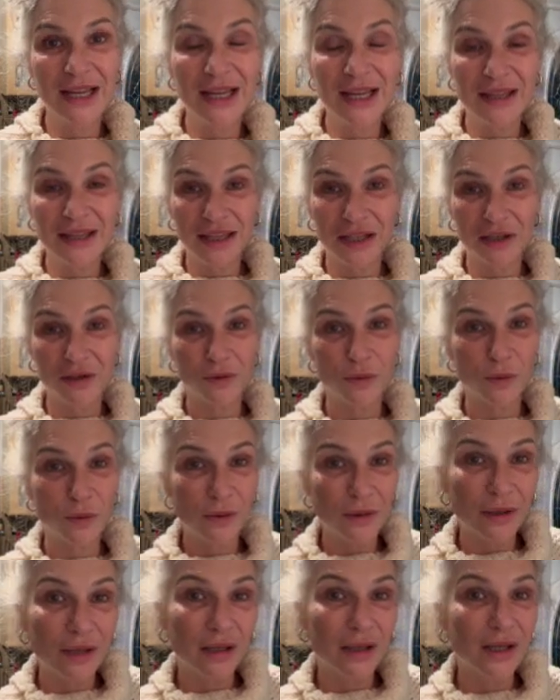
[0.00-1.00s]
that you're
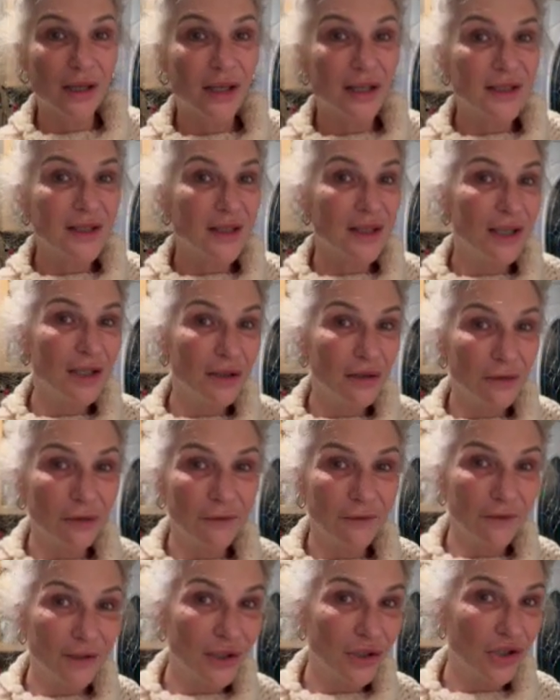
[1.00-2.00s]
organizing or
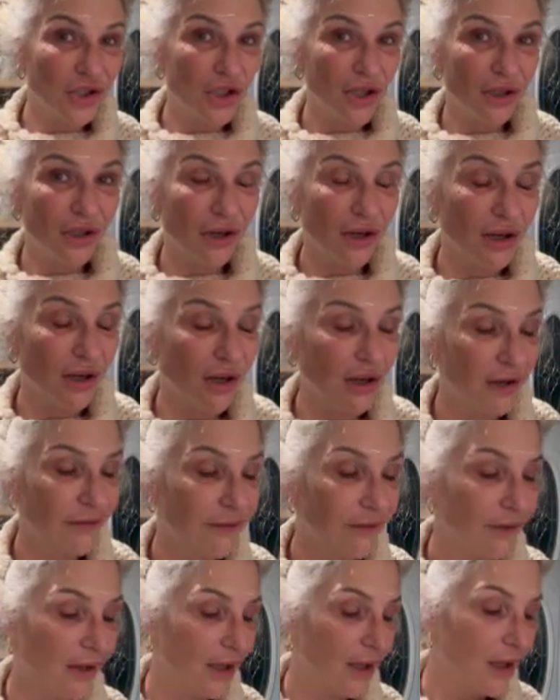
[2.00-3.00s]
finishing
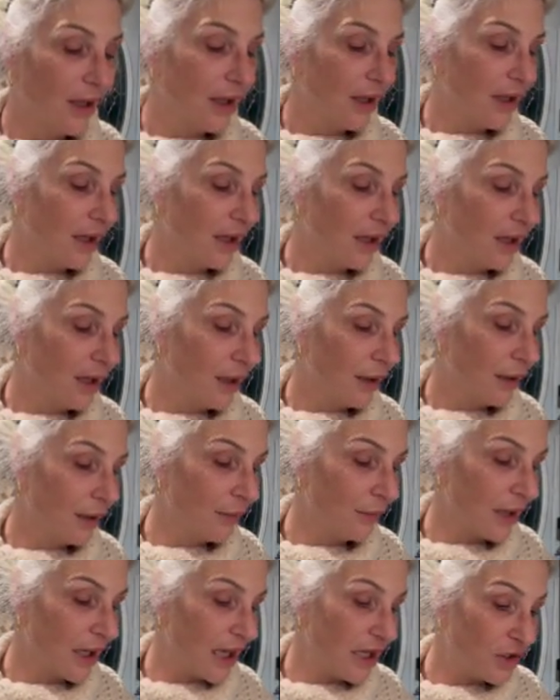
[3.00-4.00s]
off.
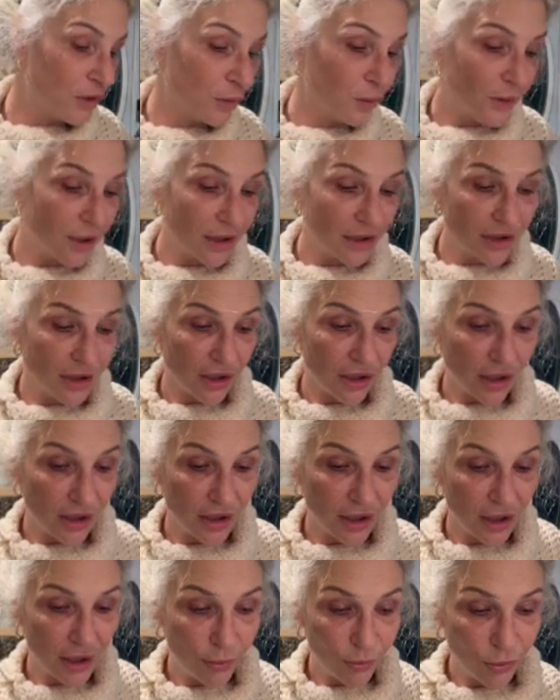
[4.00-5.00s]
I don't want to talk
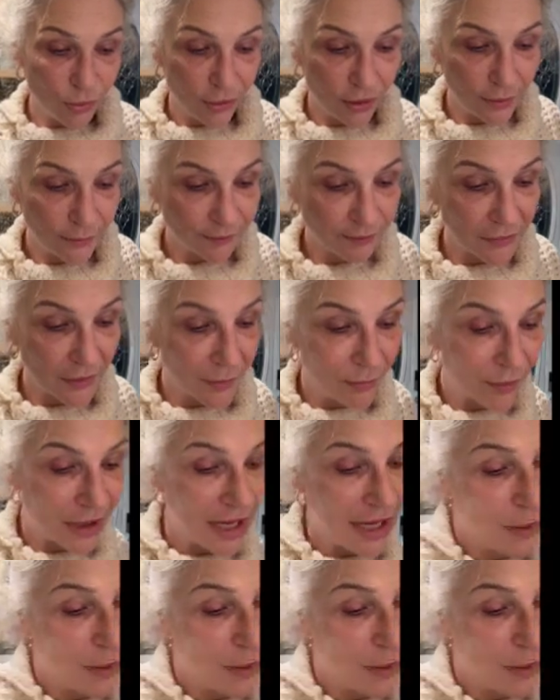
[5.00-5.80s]
anymore. I